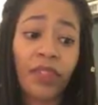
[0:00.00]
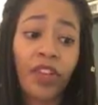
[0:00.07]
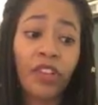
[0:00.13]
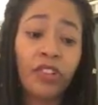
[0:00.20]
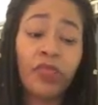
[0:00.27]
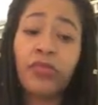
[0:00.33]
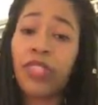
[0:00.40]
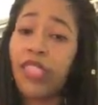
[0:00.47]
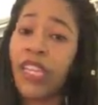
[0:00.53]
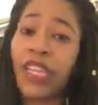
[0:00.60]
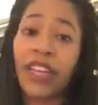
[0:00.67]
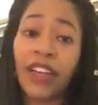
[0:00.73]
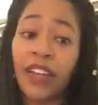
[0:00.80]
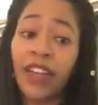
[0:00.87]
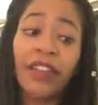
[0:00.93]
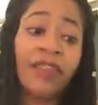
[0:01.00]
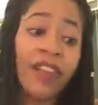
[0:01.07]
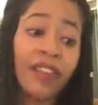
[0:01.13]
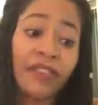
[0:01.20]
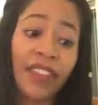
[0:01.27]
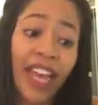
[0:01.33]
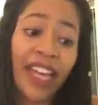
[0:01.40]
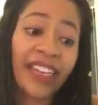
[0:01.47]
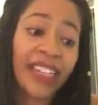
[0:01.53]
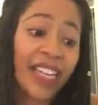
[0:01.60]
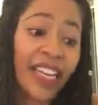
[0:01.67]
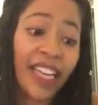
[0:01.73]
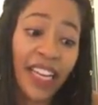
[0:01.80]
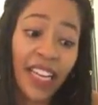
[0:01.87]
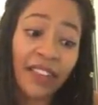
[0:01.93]
you still, even
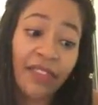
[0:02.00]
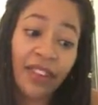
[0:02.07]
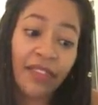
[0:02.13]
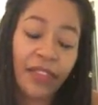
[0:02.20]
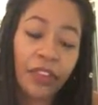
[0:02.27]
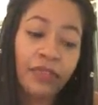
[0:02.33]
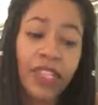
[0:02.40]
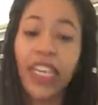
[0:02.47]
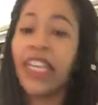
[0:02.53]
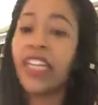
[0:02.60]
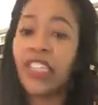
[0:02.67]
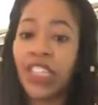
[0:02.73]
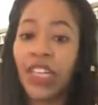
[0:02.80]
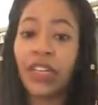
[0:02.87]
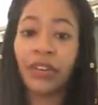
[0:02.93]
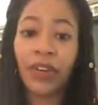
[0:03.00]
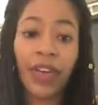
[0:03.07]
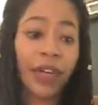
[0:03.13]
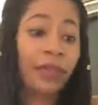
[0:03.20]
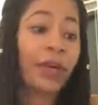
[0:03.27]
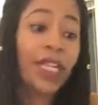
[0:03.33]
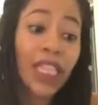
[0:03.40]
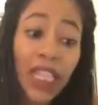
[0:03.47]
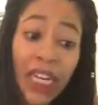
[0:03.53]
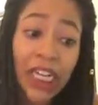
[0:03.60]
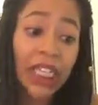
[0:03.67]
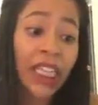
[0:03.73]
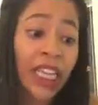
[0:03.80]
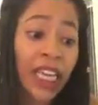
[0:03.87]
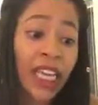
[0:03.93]
if you didn't cheat on him,
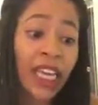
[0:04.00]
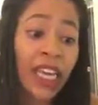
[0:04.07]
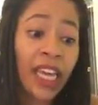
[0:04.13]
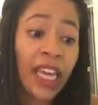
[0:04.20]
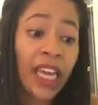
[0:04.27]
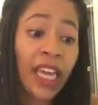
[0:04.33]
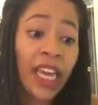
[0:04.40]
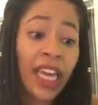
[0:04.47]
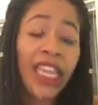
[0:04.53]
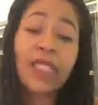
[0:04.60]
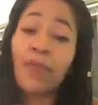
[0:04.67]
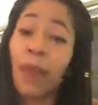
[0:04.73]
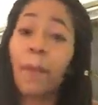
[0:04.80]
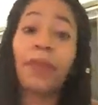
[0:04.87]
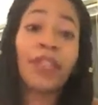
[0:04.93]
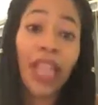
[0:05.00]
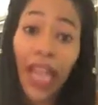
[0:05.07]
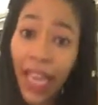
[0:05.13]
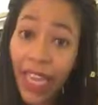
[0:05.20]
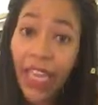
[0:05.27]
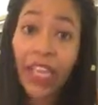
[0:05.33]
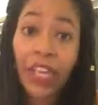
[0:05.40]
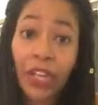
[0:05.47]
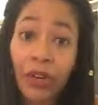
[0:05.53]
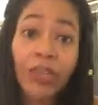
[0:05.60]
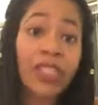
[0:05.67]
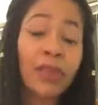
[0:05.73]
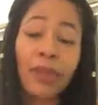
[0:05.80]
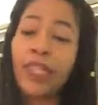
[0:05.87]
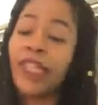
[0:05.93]
clearly he's been playing you,
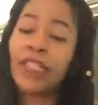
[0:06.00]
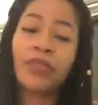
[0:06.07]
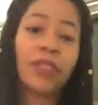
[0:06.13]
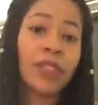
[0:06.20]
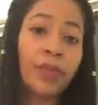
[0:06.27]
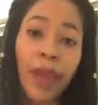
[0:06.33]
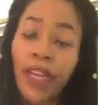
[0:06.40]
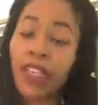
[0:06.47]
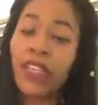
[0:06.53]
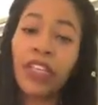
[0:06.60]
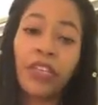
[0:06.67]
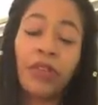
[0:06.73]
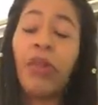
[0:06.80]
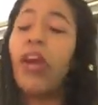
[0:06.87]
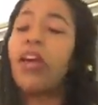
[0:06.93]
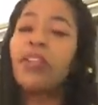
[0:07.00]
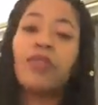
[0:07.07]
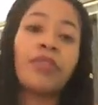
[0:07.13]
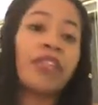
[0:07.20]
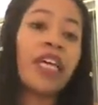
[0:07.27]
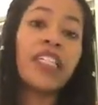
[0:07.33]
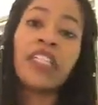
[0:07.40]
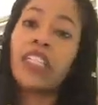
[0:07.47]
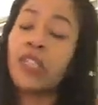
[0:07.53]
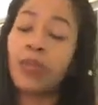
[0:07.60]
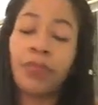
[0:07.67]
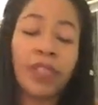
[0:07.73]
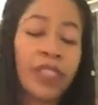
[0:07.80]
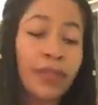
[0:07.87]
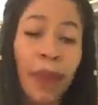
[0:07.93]
he's been disrespecting you, the
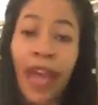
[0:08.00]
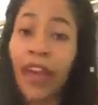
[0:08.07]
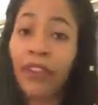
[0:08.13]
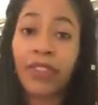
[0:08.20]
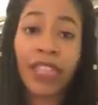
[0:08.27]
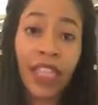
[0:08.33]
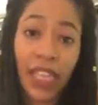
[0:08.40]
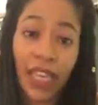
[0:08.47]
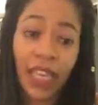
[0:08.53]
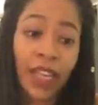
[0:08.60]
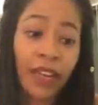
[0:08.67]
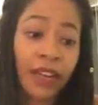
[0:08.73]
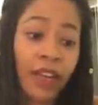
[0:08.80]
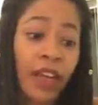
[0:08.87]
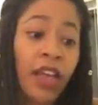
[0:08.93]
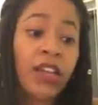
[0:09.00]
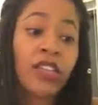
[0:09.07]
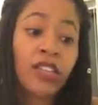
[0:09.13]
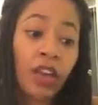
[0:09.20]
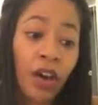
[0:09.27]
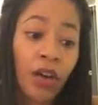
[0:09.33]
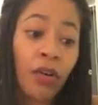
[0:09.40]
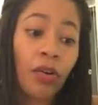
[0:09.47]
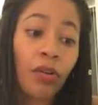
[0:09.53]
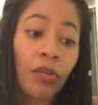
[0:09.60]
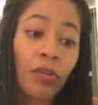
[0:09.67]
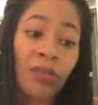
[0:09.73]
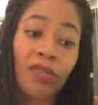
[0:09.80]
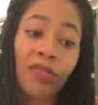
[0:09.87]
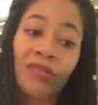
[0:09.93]
relationship was bound to end. So
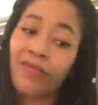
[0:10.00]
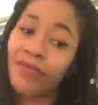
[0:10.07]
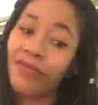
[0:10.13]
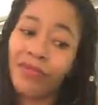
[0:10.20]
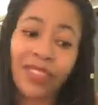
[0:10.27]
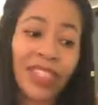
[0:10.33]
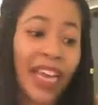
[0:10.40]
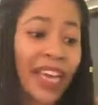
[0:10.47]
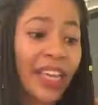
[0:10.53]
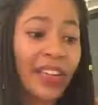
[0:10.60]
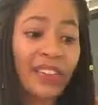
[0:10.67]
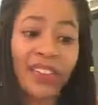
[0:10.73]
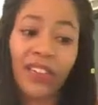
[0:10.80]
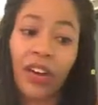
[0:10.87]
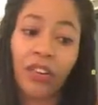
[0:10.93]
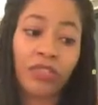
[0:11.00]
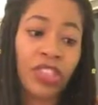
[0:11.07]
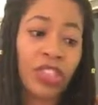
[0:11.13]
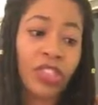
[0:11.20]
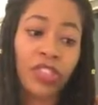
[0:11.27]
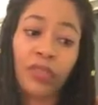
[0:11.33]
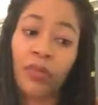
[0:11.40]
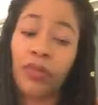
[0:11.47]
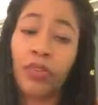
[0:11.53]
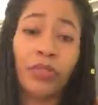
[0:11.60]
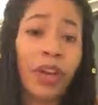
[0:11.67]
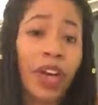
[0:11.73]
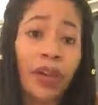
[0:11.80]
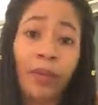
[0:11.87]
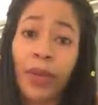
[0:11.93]
take it,
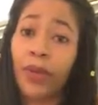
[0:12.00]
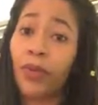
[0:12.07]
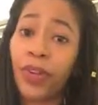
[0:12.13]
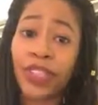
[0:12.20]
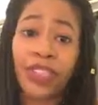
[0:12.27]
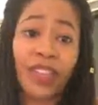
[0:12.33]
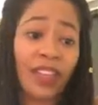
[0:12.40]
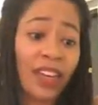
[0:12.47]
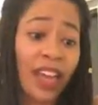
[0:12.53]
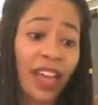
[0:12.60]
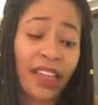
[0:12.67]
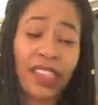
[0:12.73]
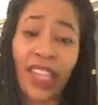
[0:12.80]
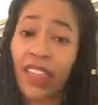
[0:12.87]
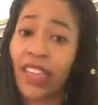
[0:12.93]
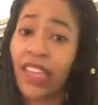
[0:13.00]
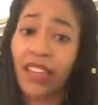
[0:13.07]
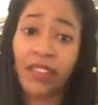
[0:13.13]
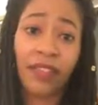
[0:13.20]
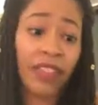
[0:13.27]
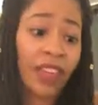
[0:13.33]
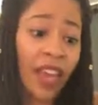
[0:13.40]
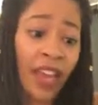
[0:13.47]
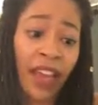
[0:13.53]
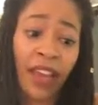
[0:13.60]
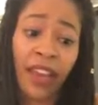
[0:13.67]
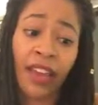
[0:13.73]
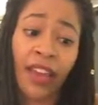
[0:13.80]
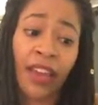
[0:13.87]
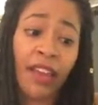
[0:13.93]
you got to be on to the next. At the end of the
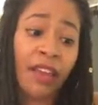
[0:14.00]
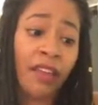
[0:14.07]
day,